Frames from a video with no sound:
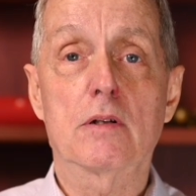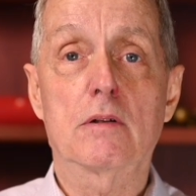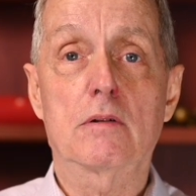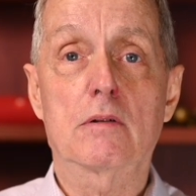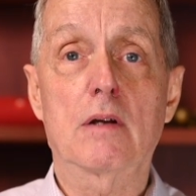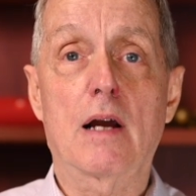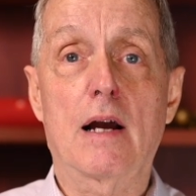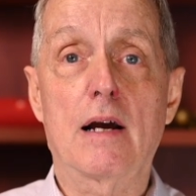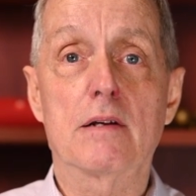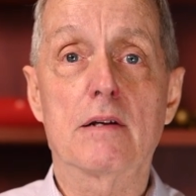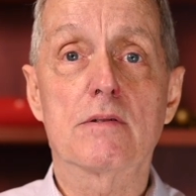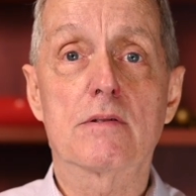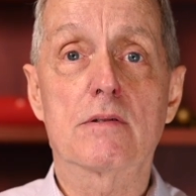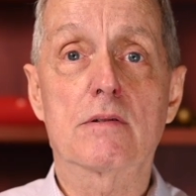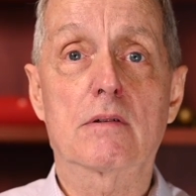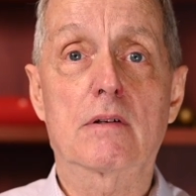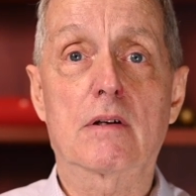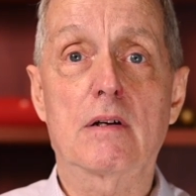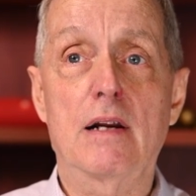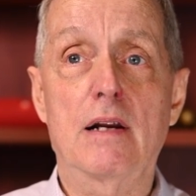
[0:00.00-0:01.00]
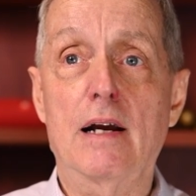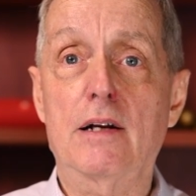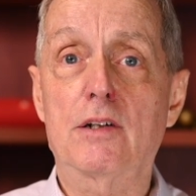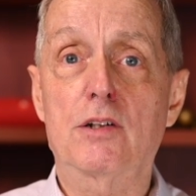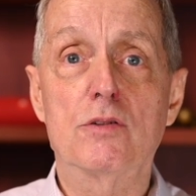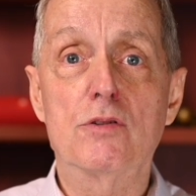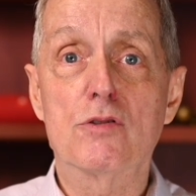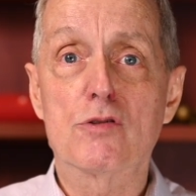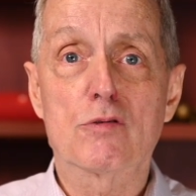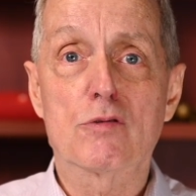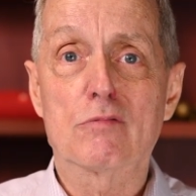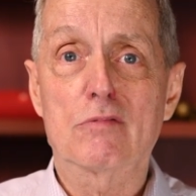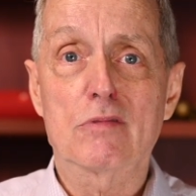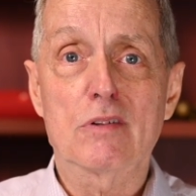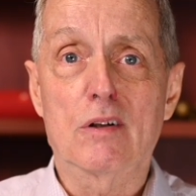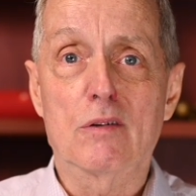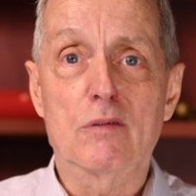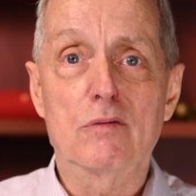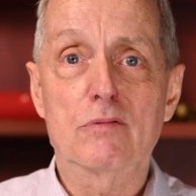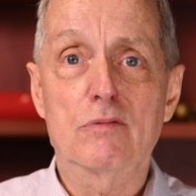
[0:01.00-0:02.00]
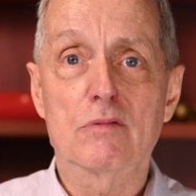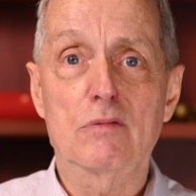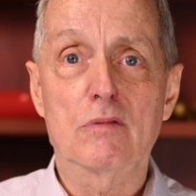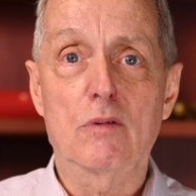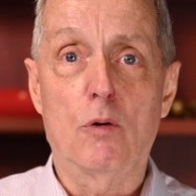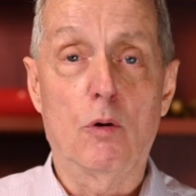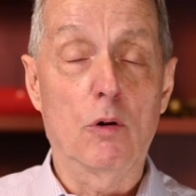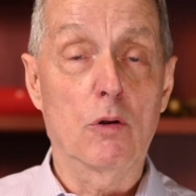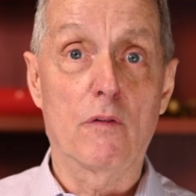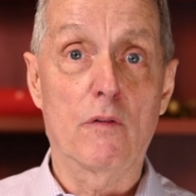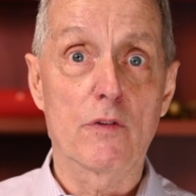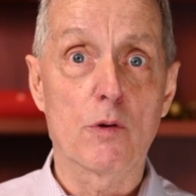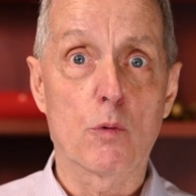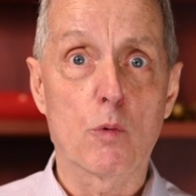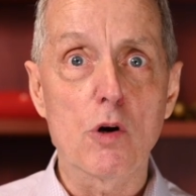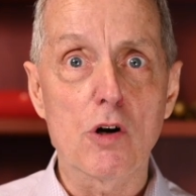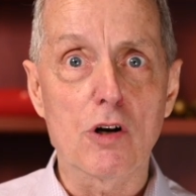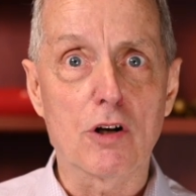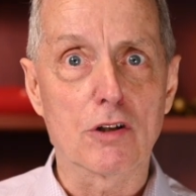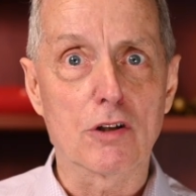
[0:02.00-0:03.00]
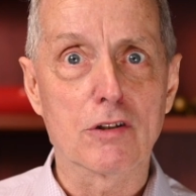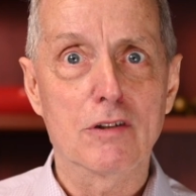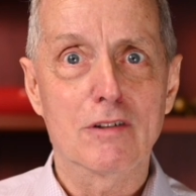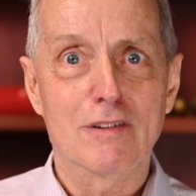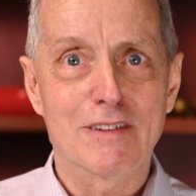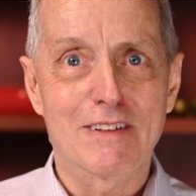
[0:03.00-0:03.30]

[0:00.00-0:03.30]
it has connections, you know, all over the world.